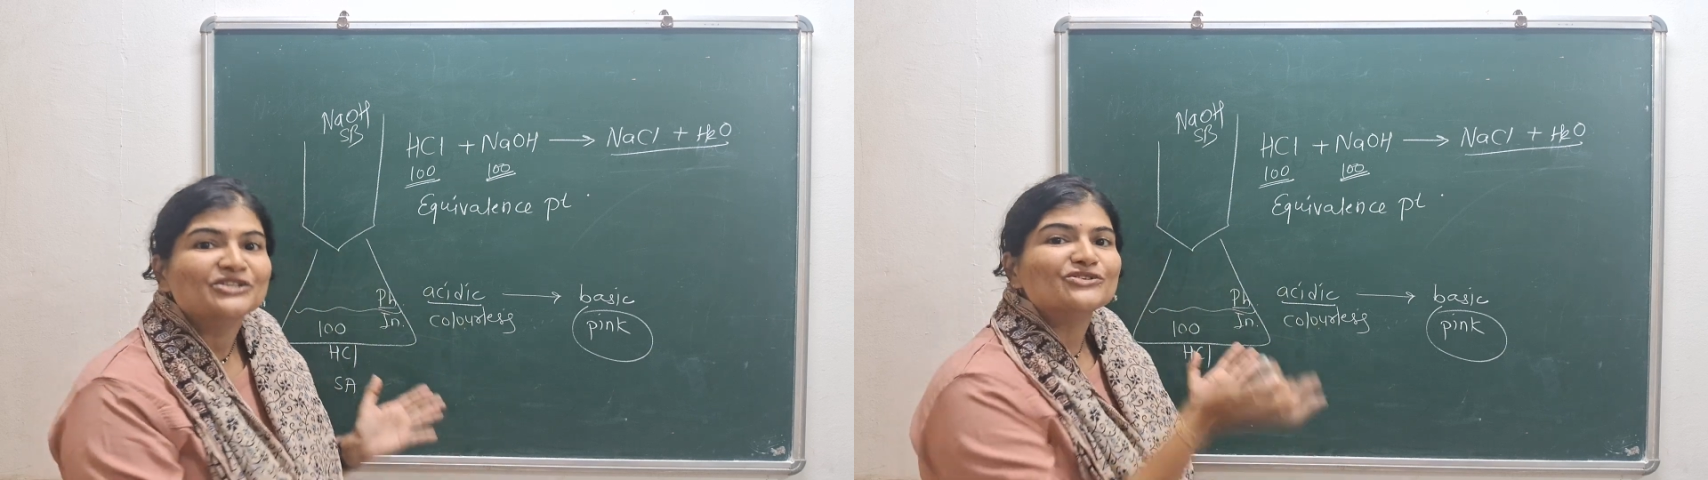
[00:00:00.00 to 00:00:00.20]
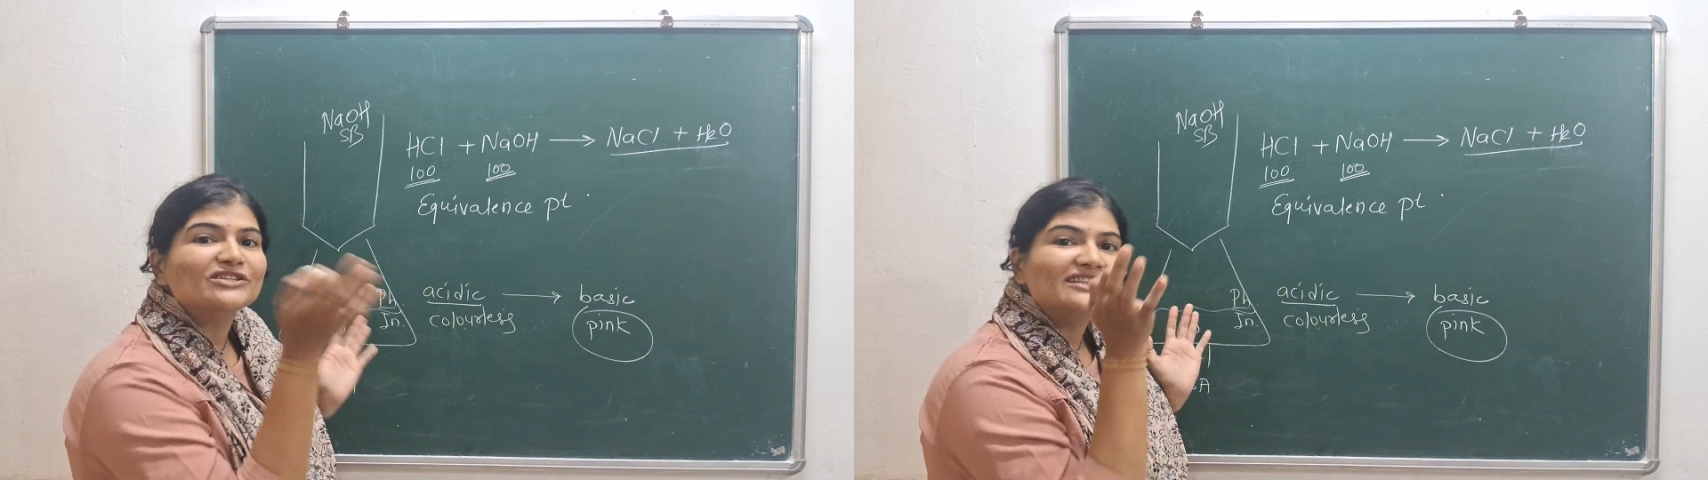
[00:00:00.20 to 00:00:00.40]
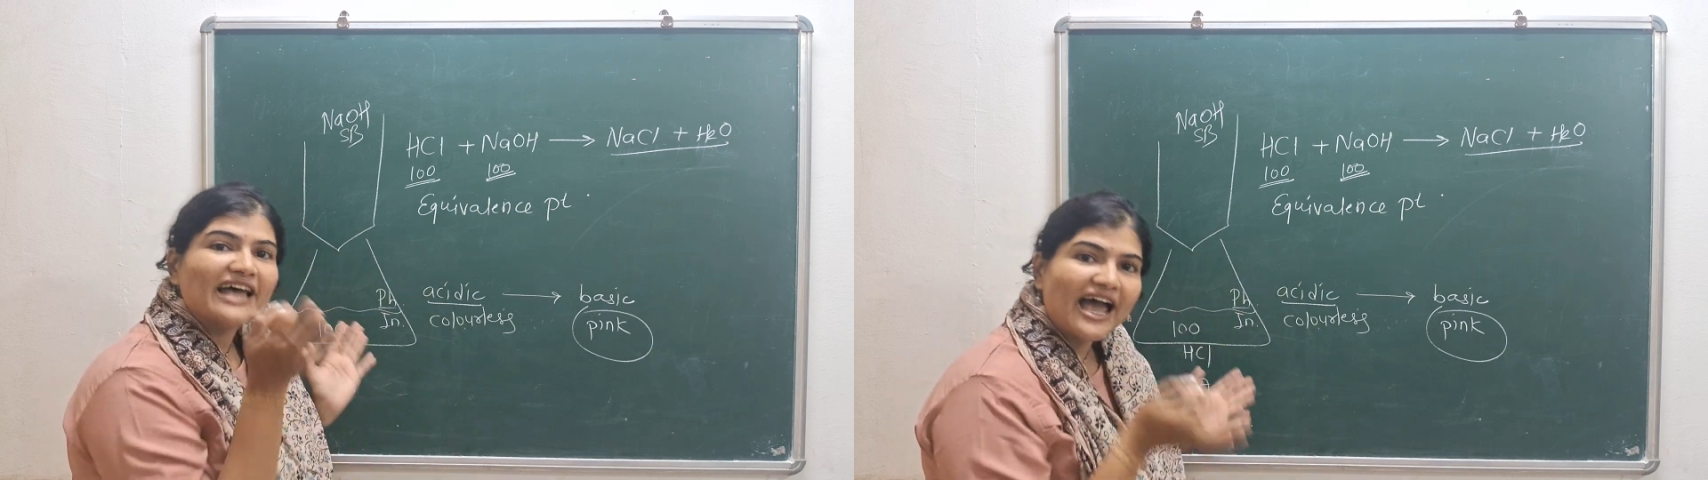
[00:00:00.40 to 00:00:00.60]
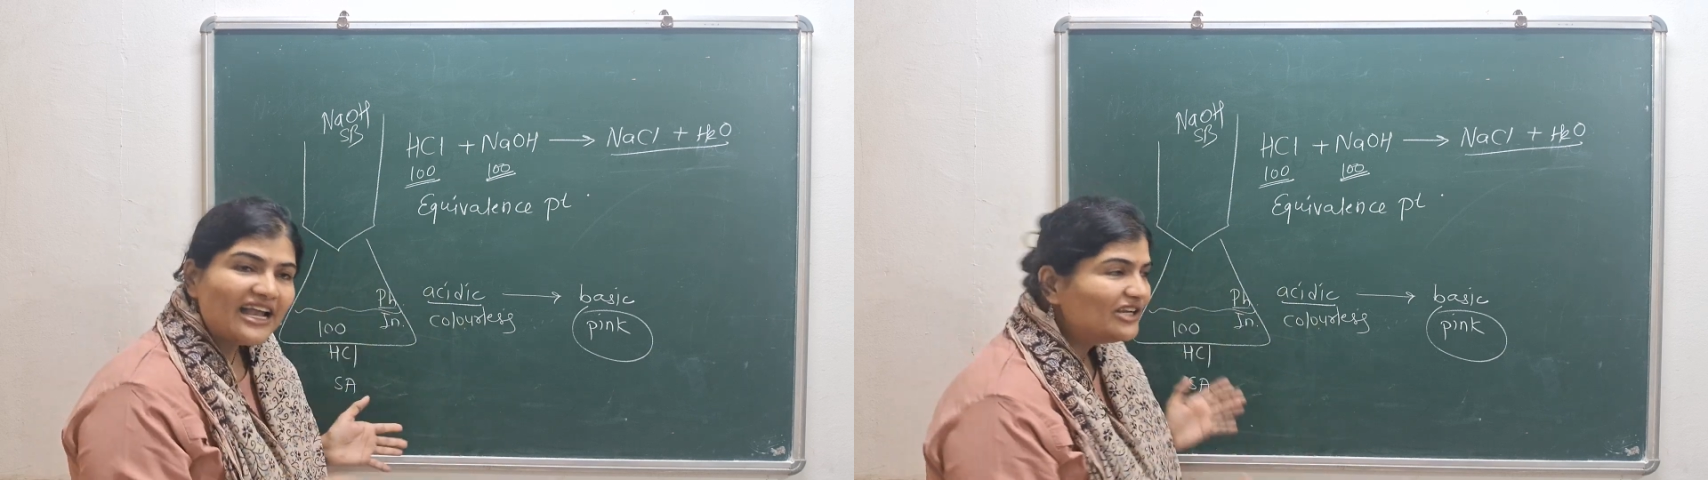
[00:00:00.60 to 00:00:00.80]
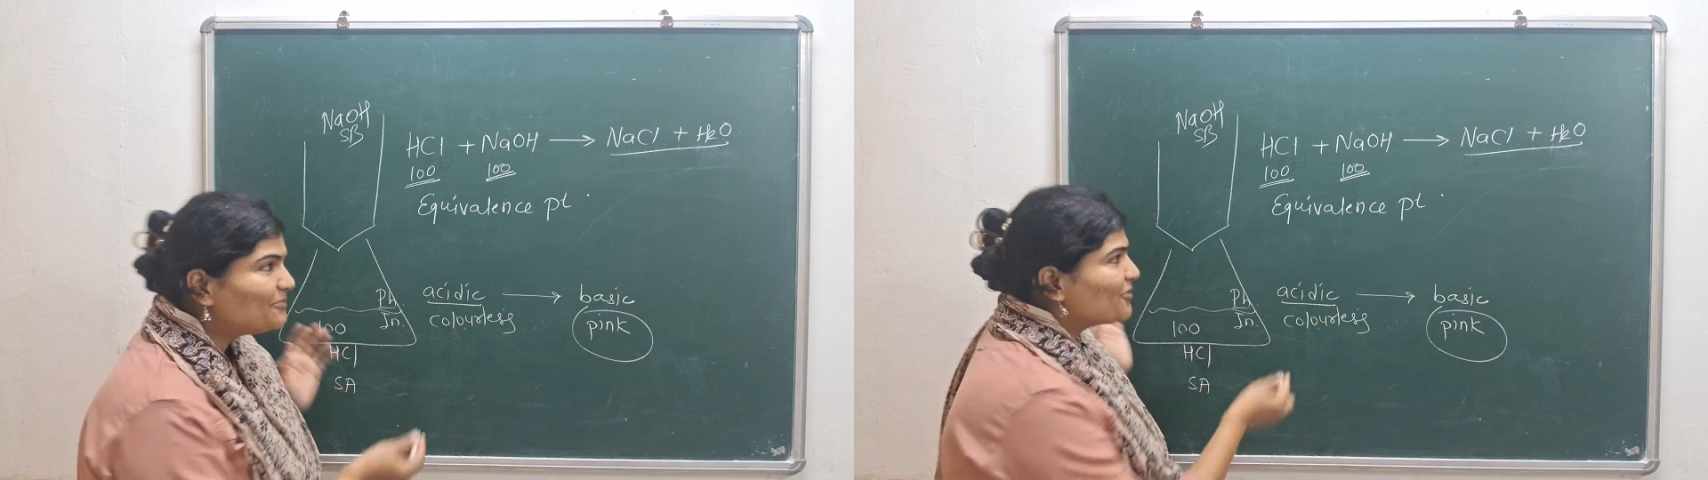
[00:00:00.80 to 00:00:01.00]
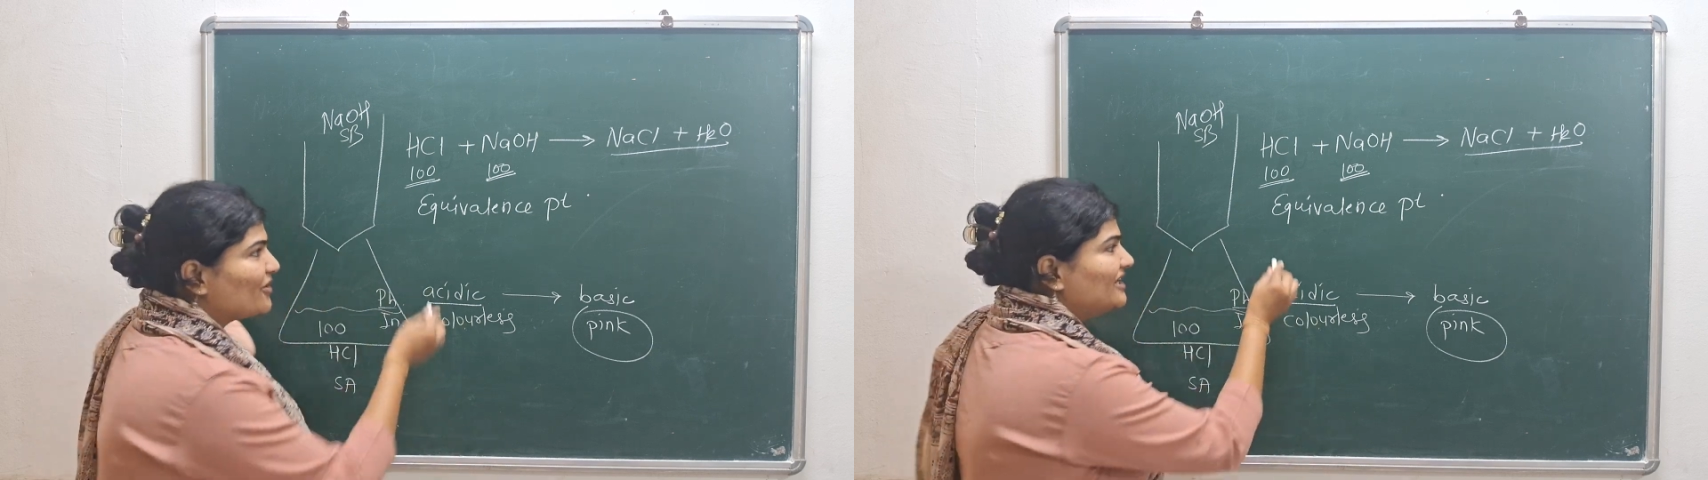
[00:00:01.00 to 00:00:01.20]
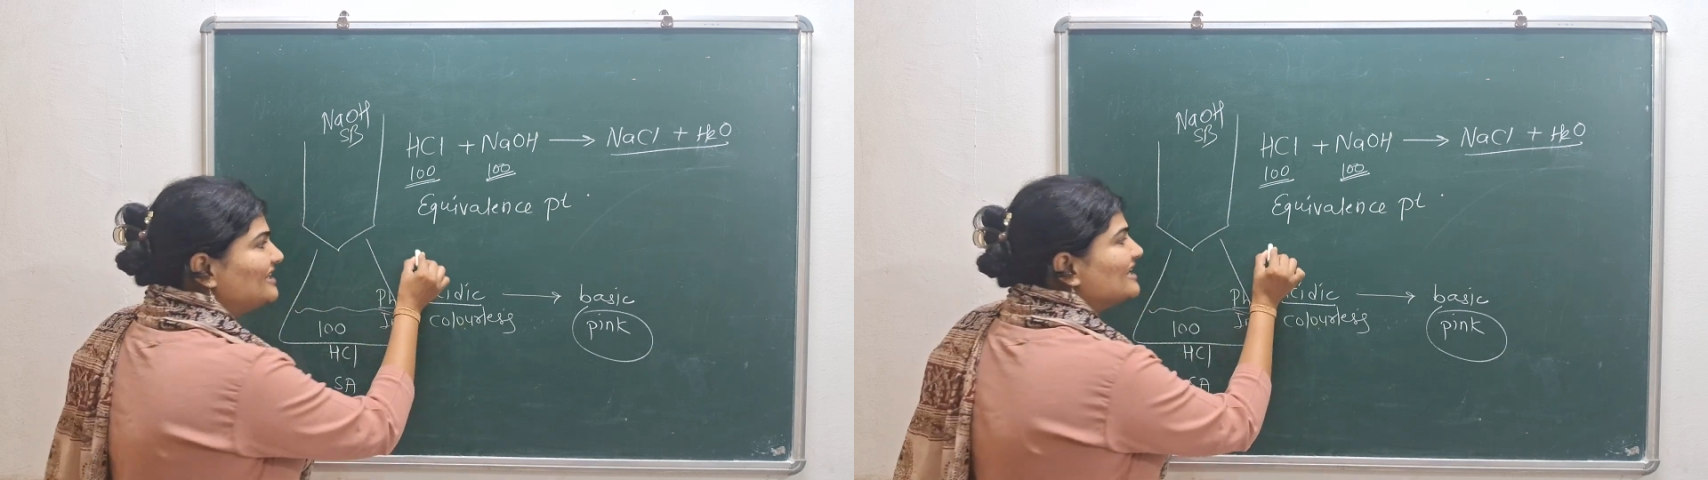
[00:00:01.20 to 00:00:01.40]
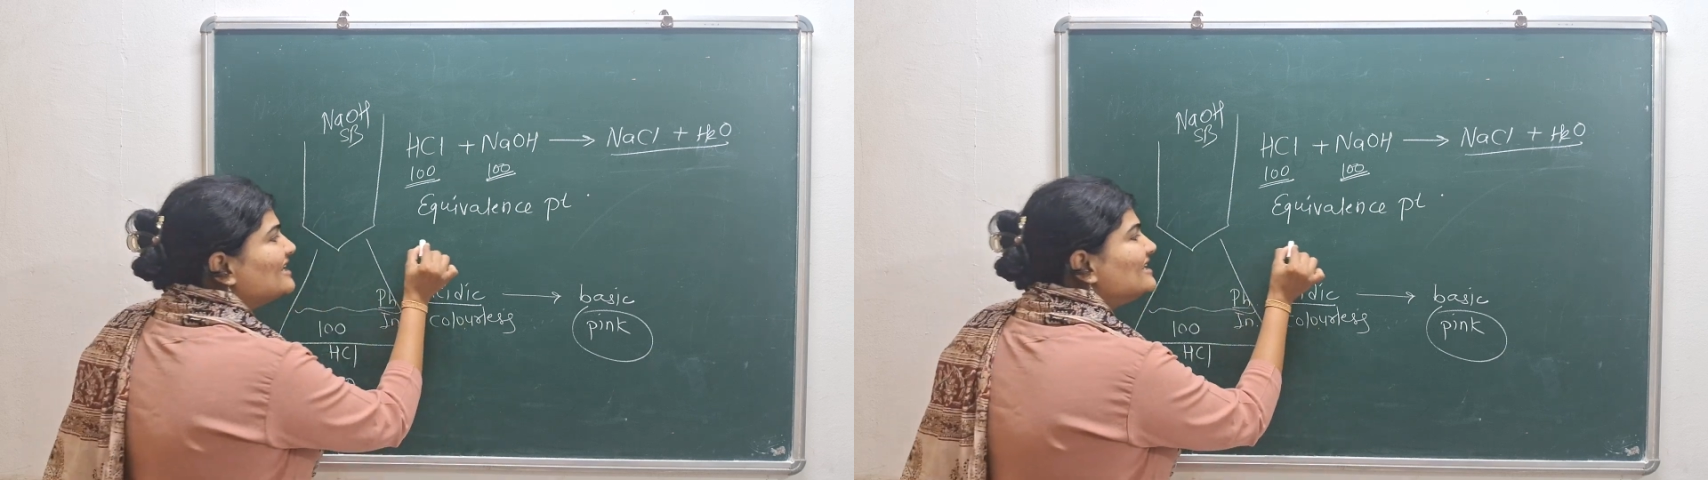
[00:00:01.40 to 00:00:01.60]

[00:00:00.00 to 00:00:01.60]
So, that point